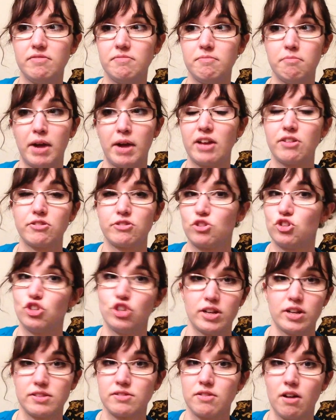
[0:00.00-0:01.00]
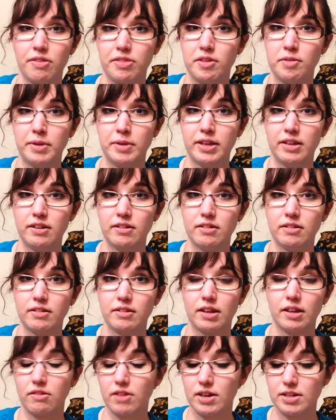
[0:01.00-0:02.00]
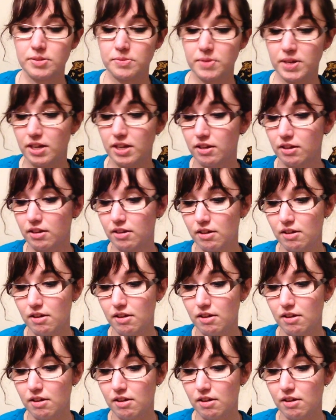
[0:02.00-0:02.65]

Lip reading: Michael's just got them in, like last week.